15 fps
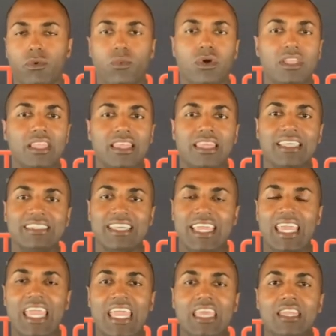One of the things I
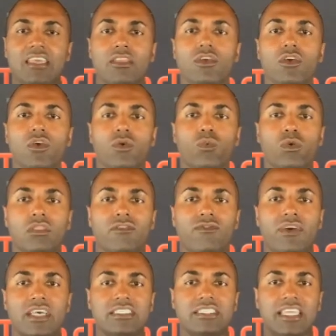hated were the
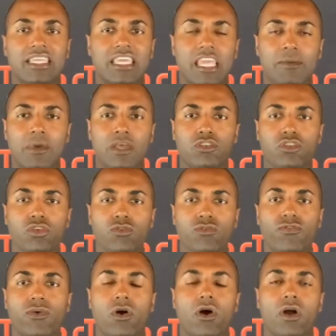vests that came out too
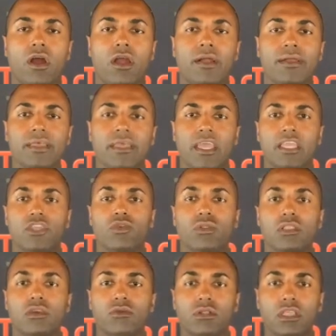far and you
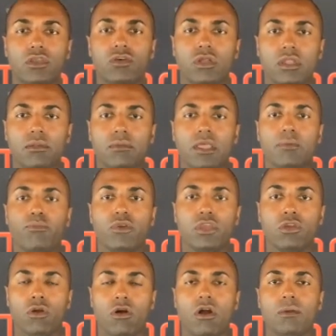literally couldn't like bring
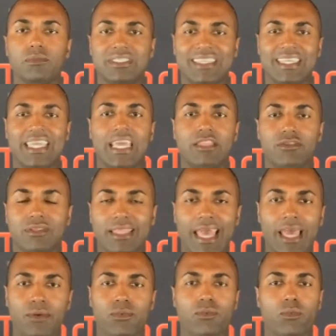your arms together.
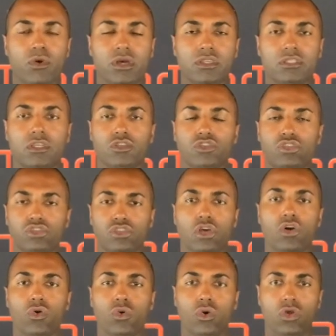That was
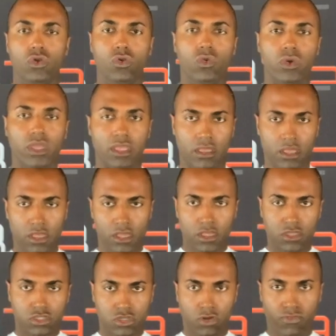so annoying,
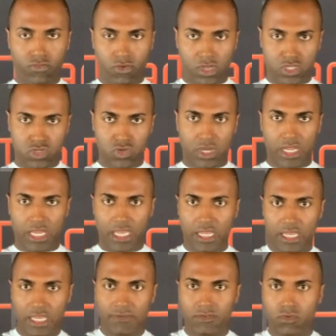so frustrating,
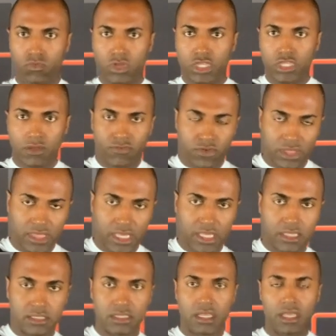and even reaching for
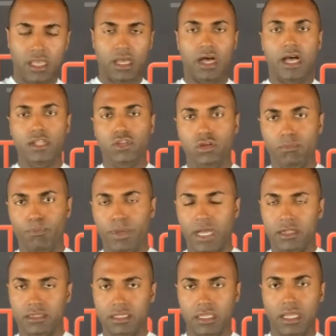things on your
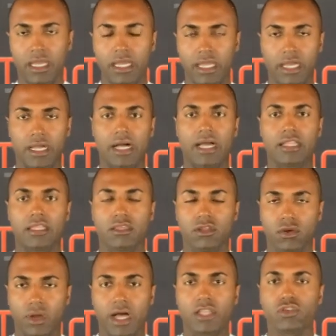belt and uh, on, you
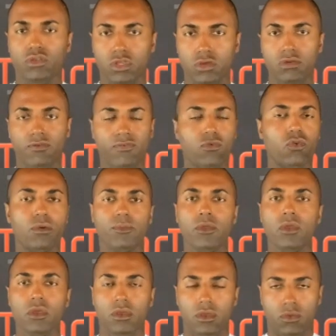know, on your uniform
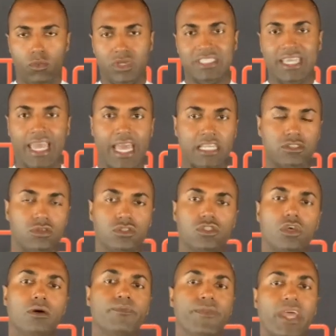was a hassle.
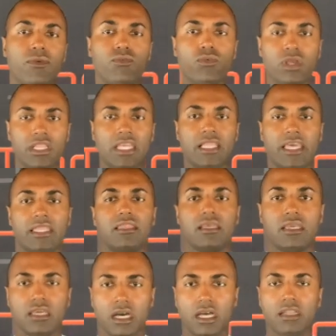So I really like the
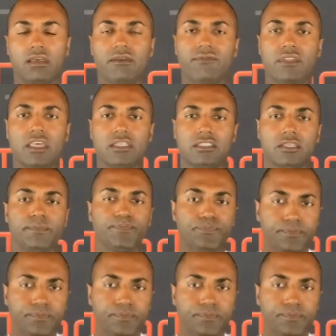cut of this.